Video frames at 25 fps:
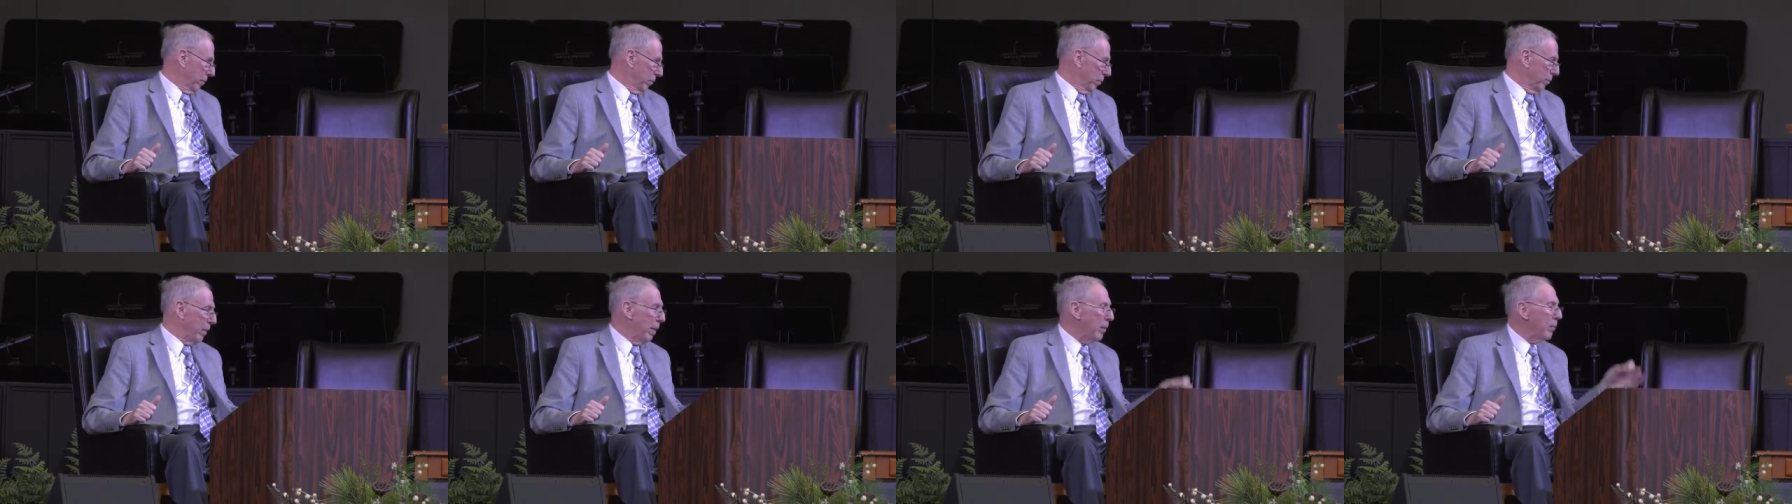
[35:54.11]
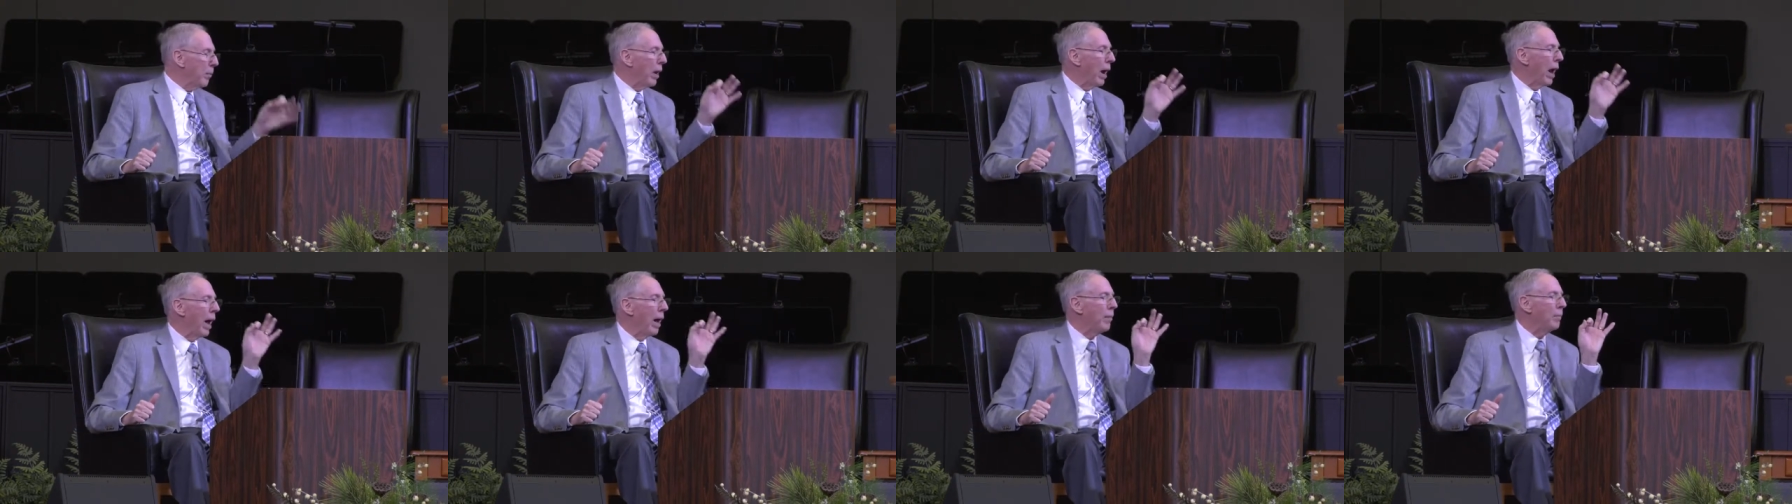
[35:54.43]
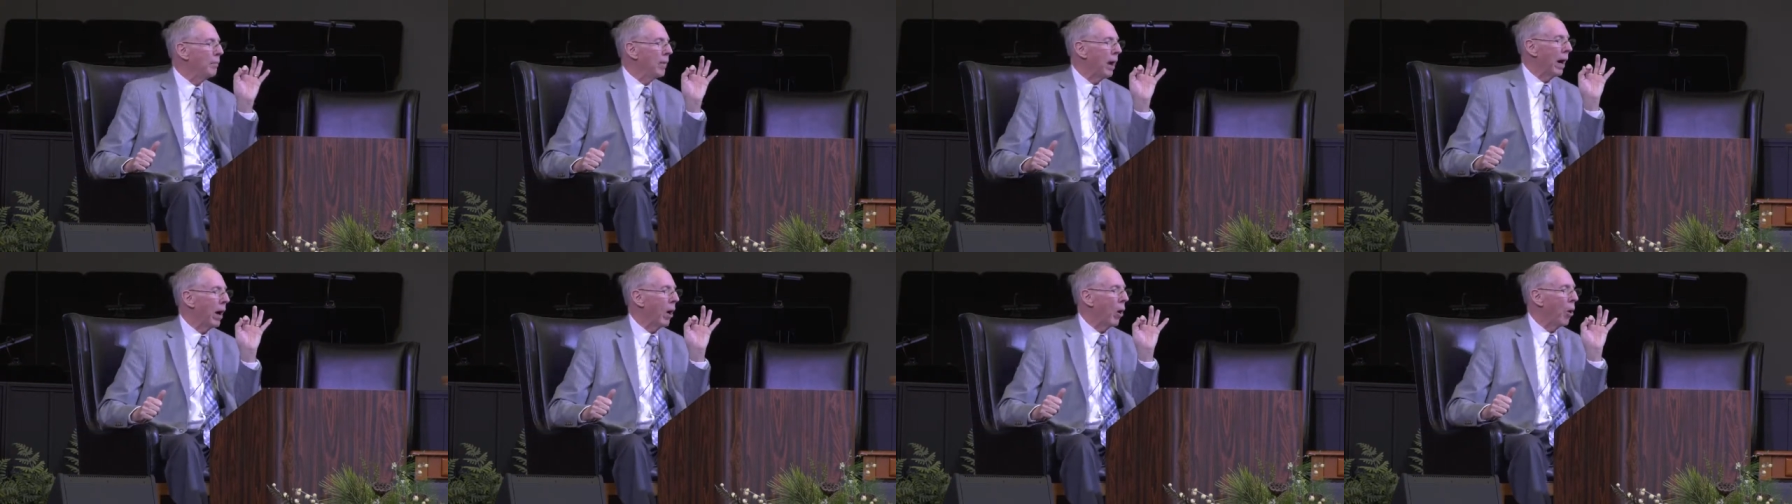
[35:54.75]
Remember,
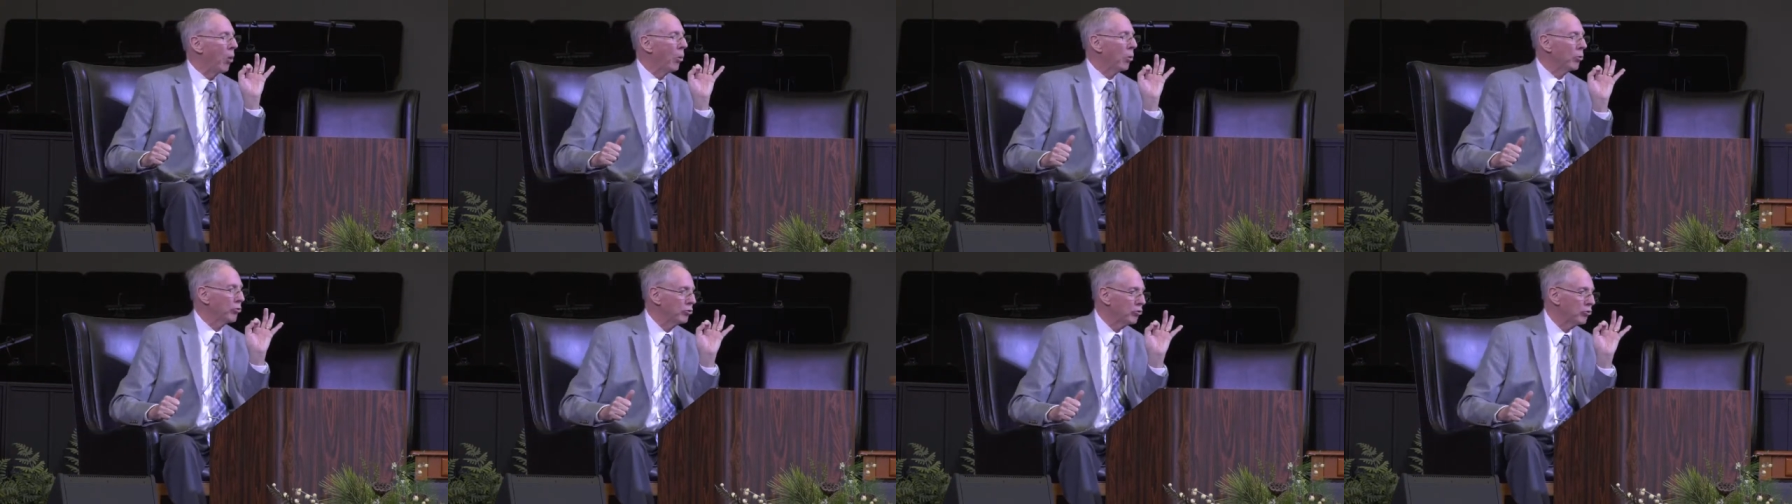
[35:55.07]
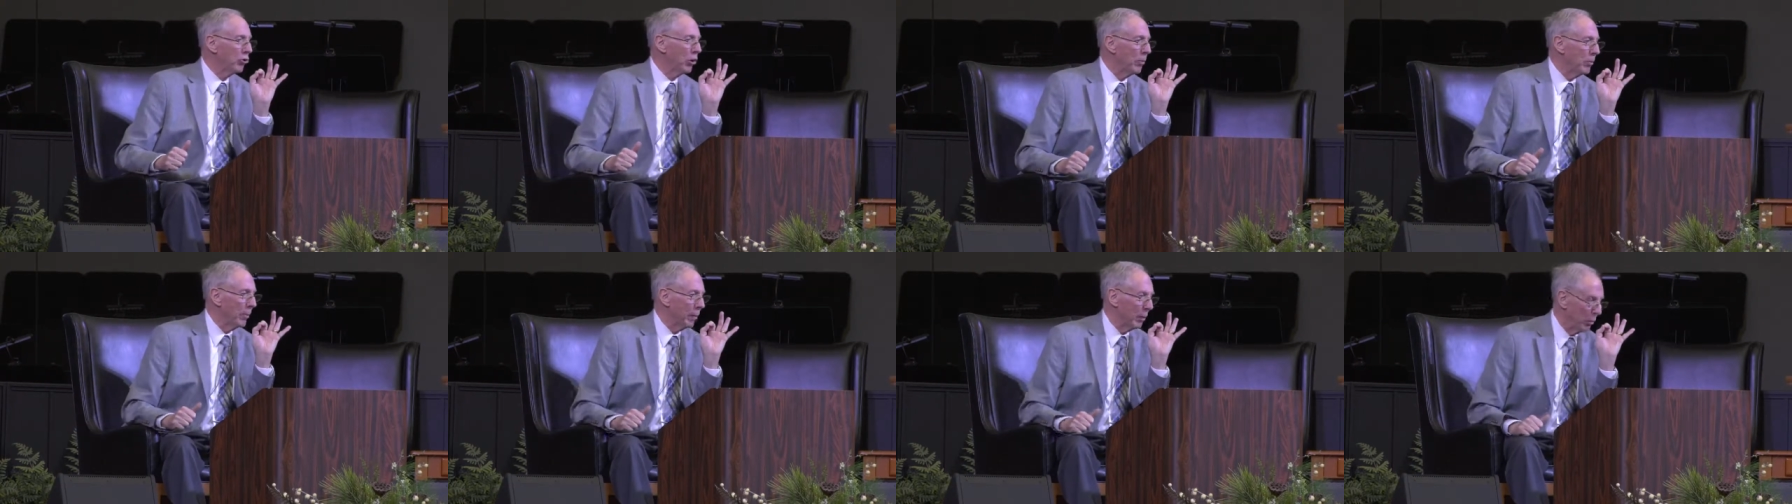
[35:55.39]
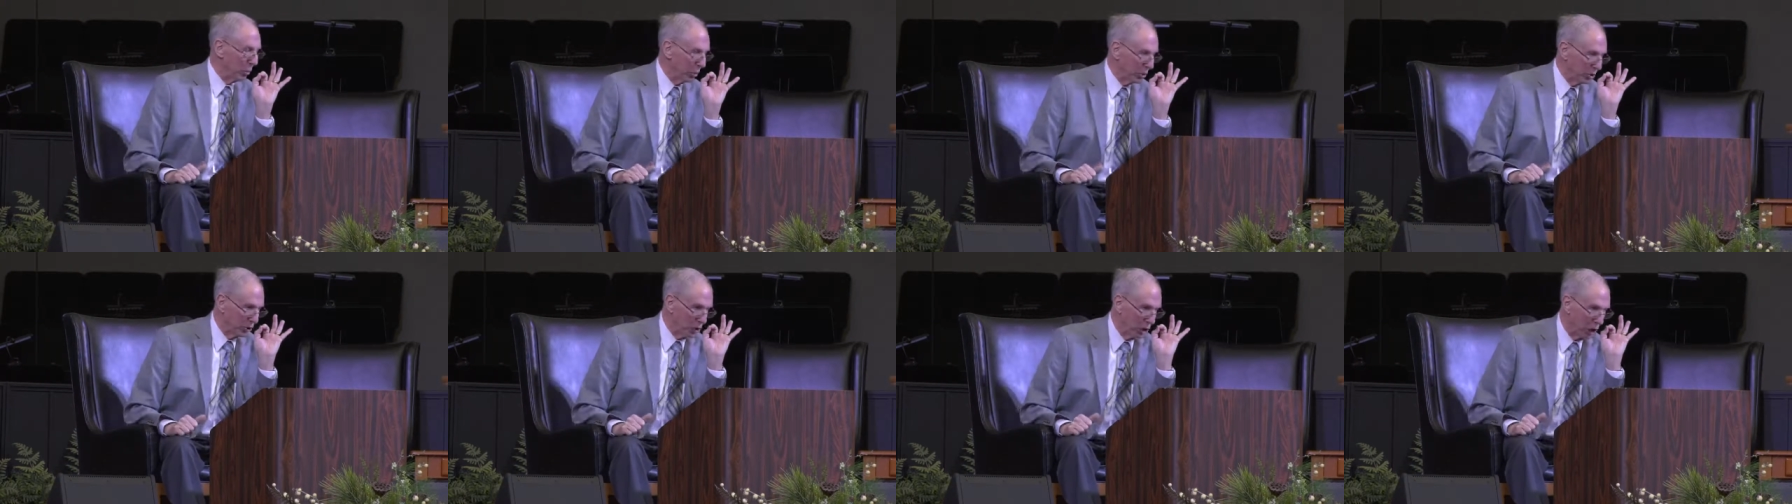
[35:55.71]
my whole sermon
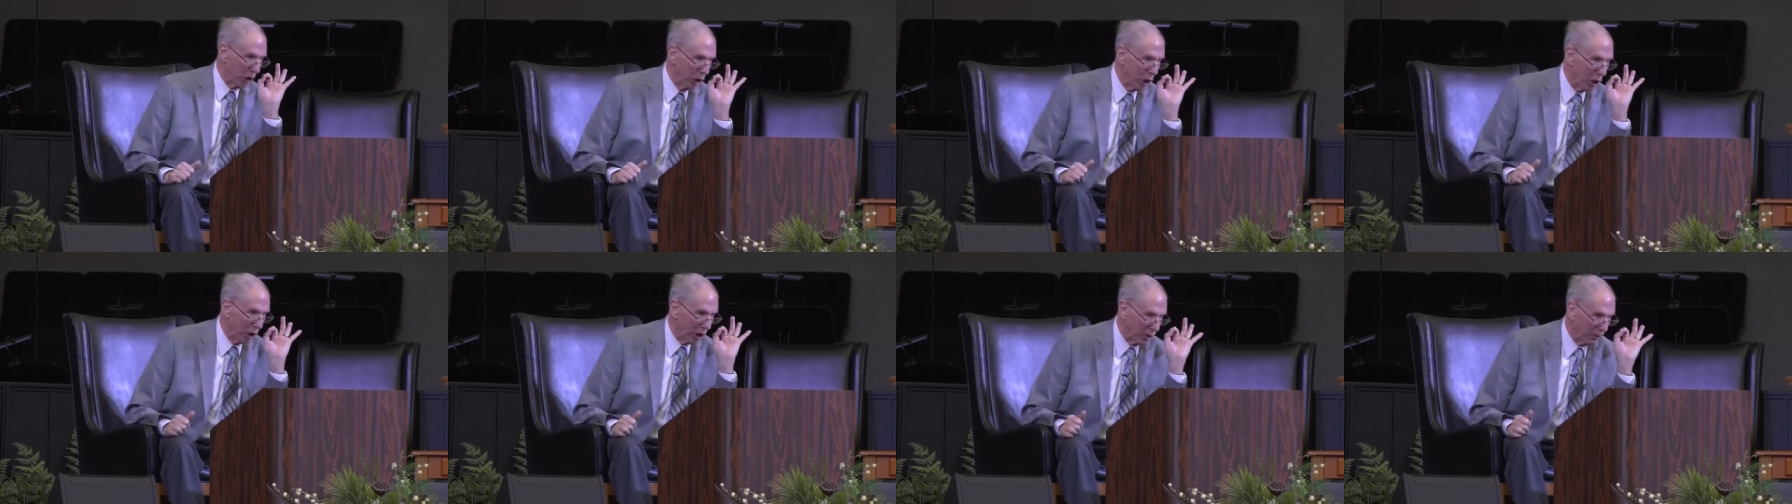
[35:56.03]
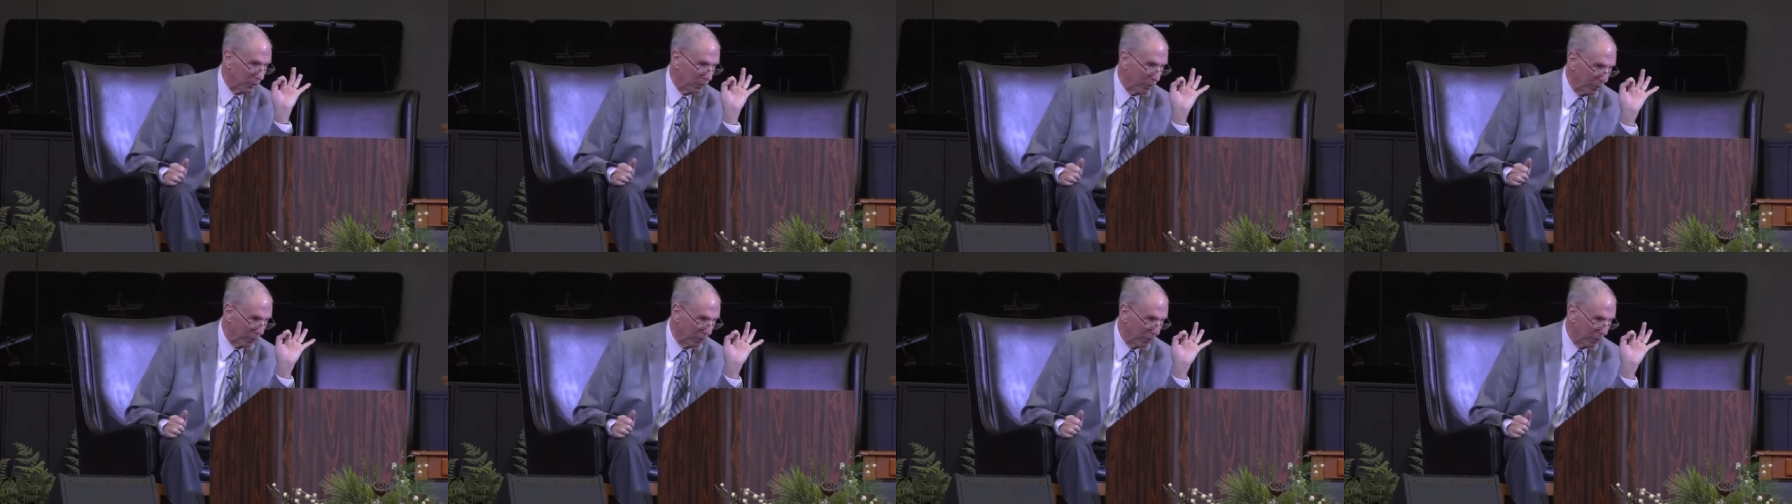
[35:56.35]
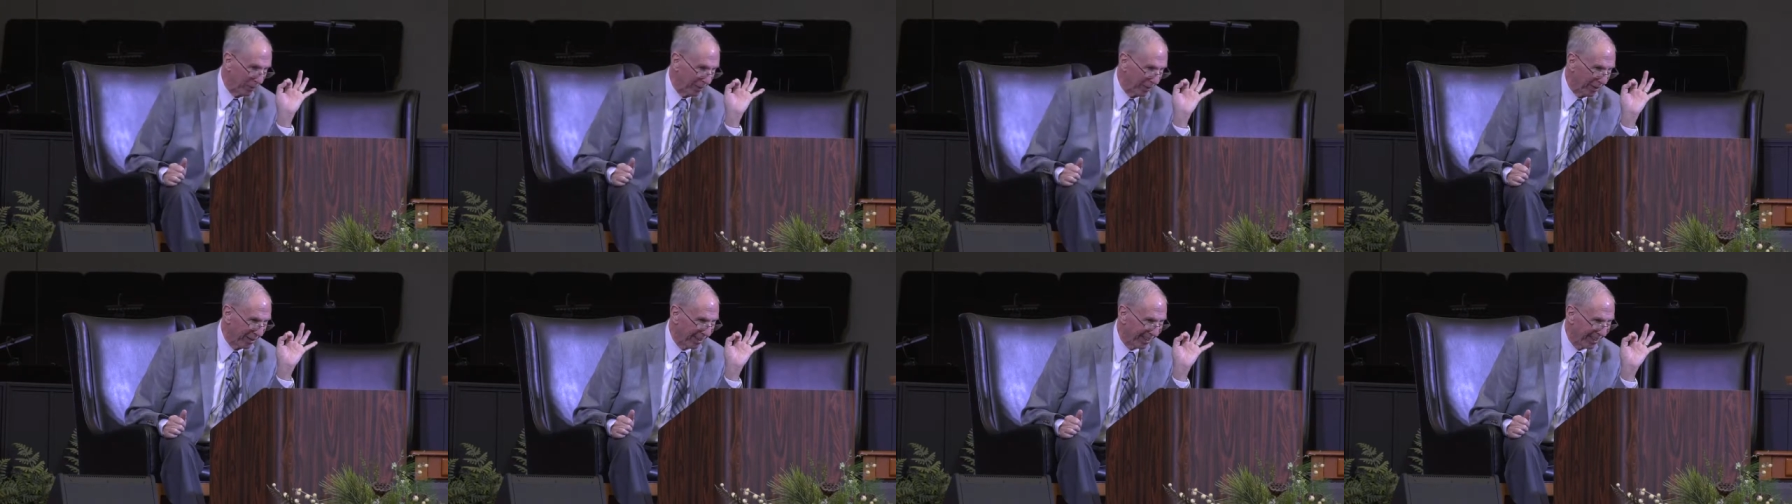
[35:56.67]
was to lost
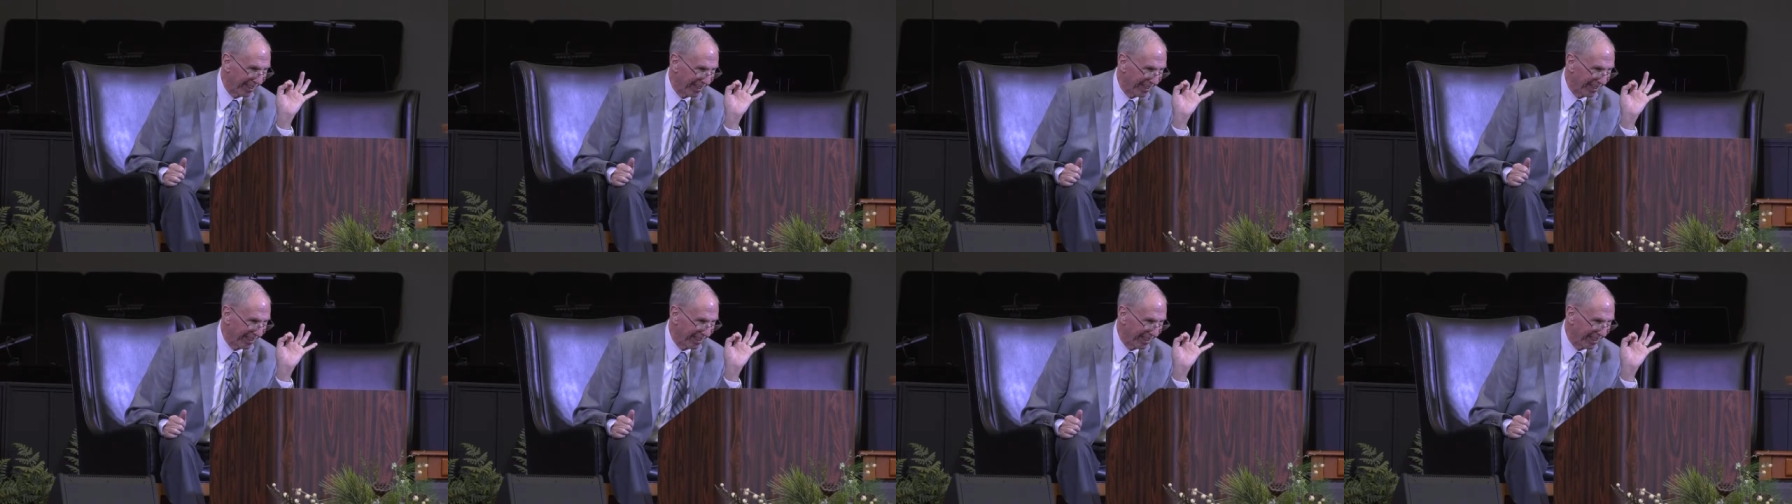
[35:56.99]
people.